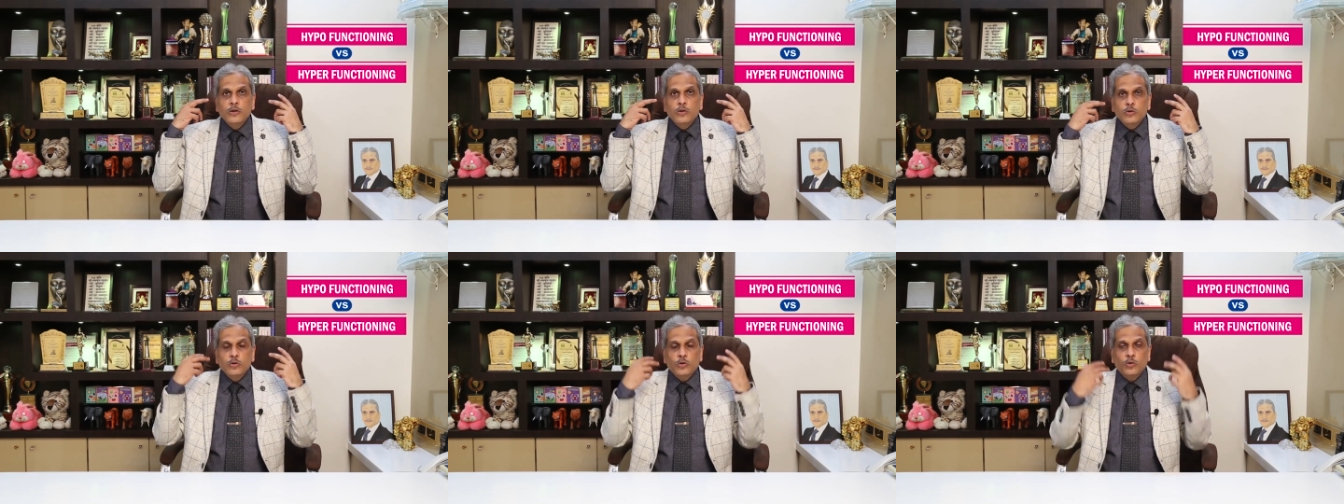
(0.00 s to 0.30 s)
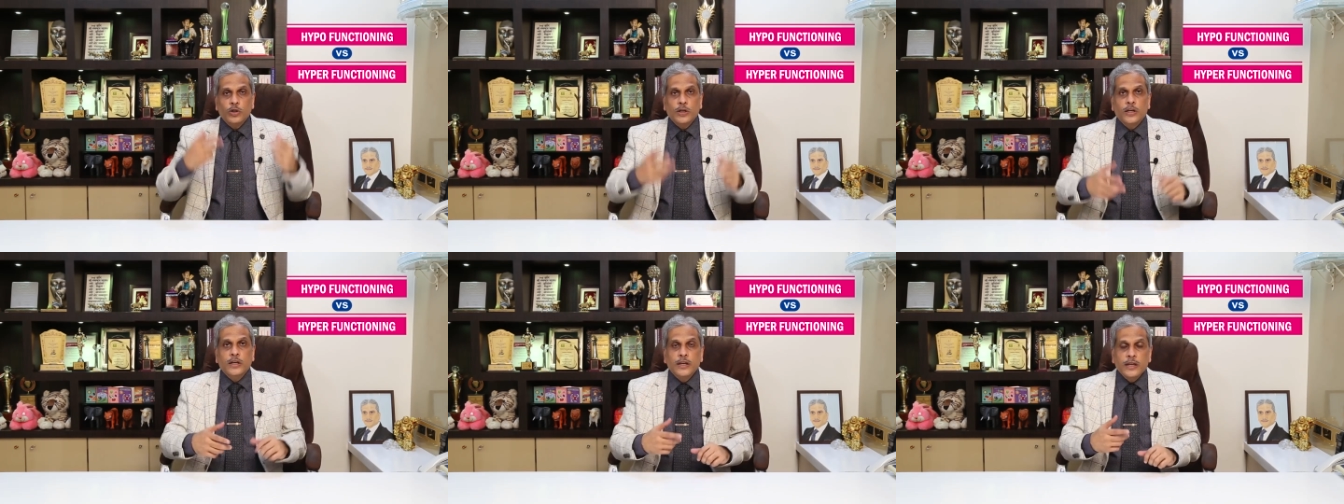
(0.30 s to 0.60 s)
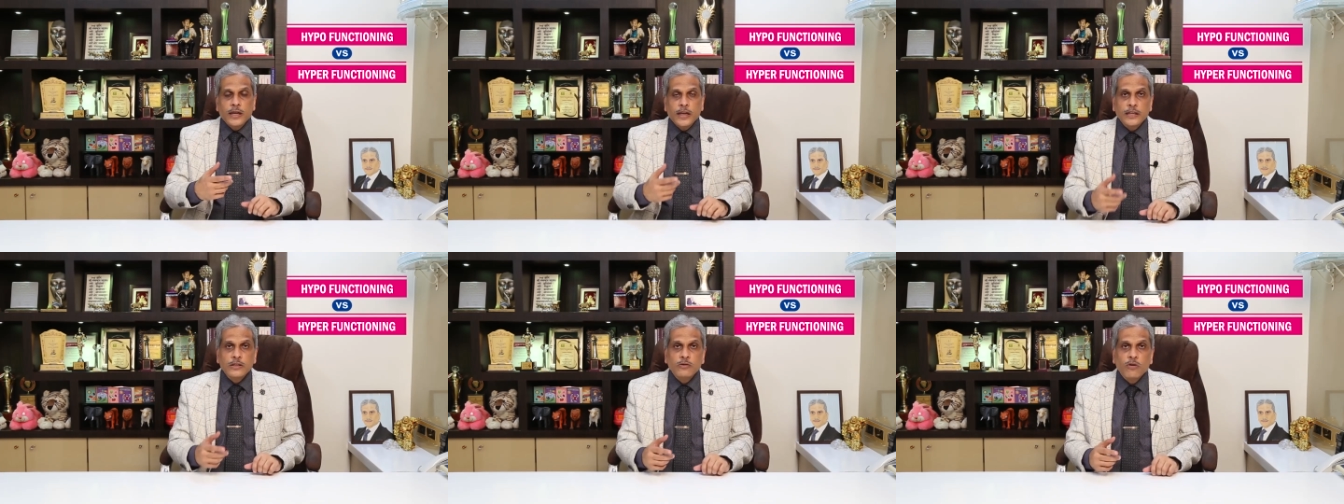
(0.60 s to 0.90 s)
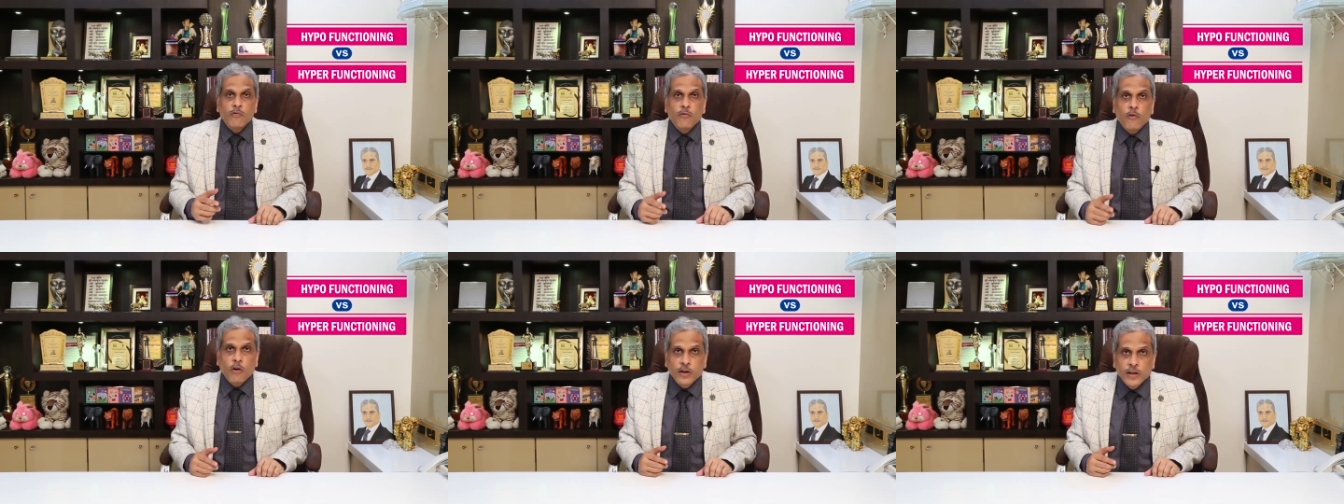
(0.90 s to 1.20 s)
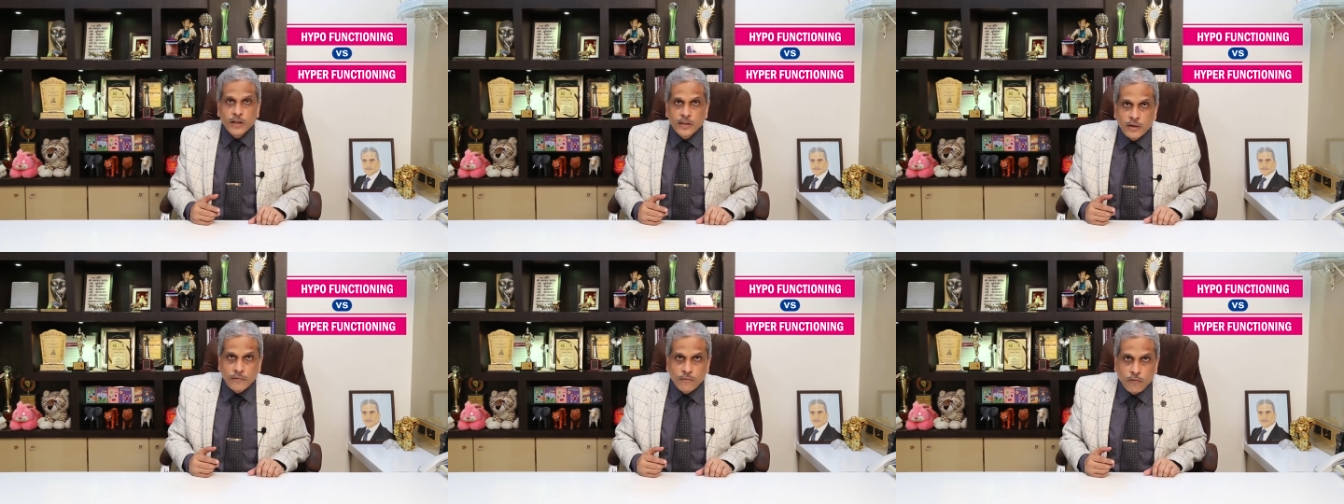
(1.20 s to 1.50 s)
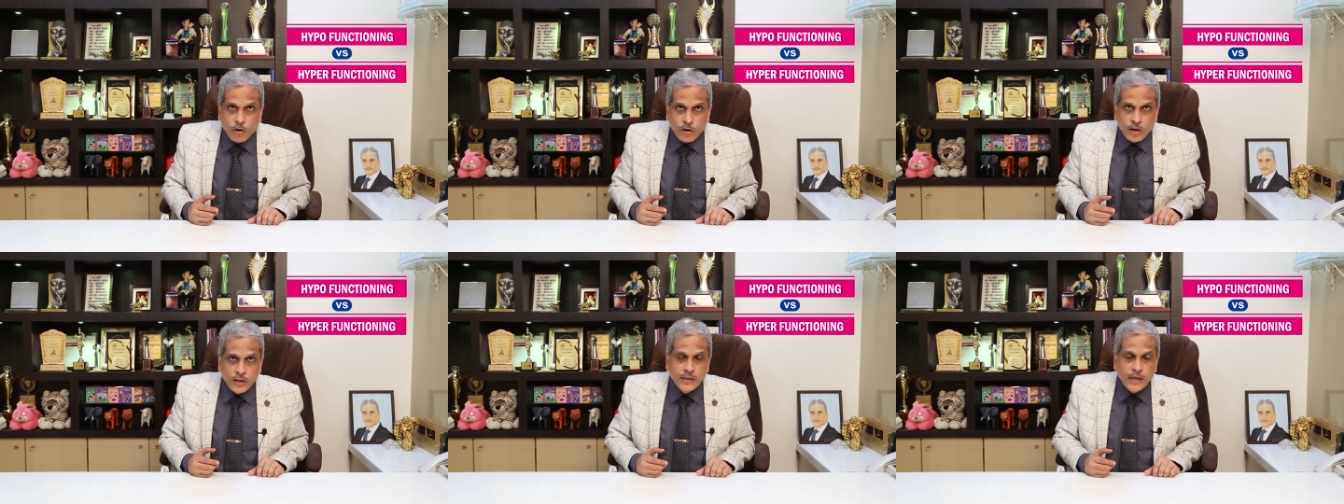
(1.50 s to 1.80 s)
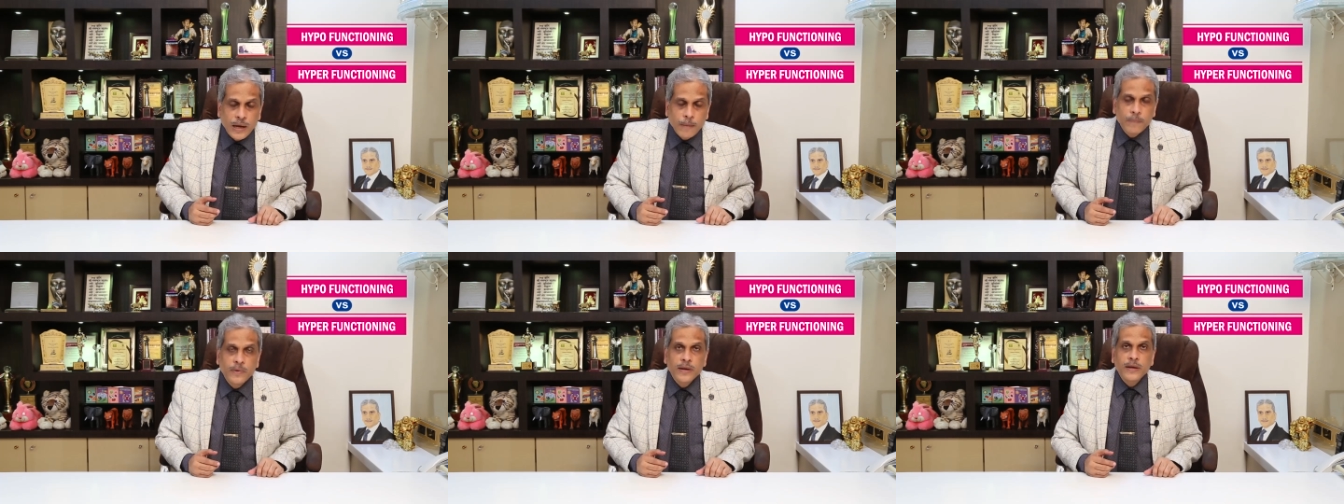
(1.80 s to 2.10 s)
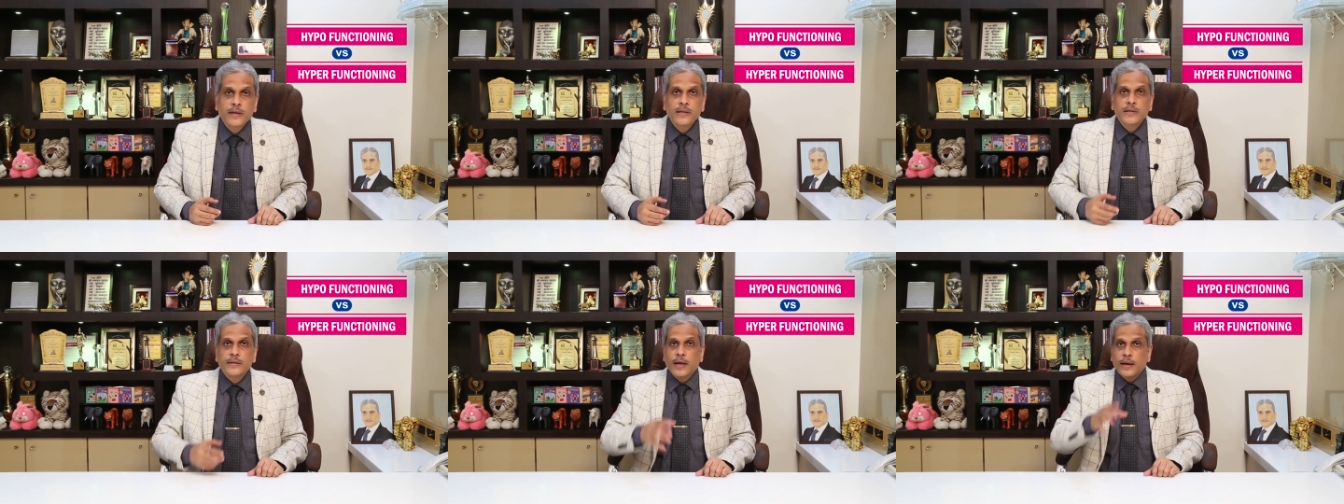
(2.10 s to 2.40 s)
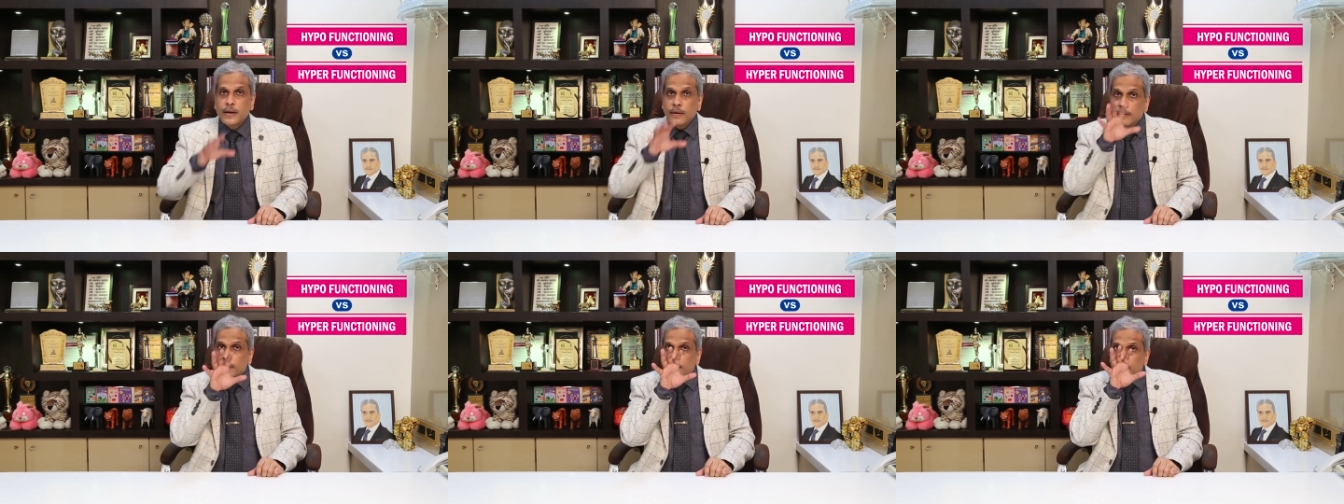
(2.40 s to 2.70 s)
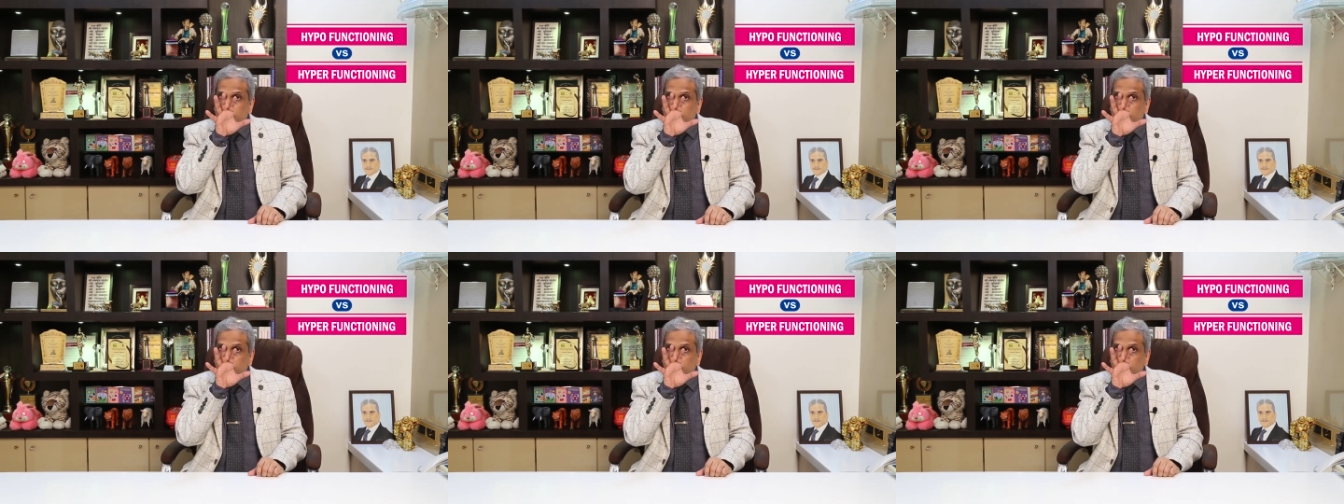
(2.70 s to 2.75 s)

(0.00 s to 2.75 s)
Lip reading: So in case of autism, what is happening is that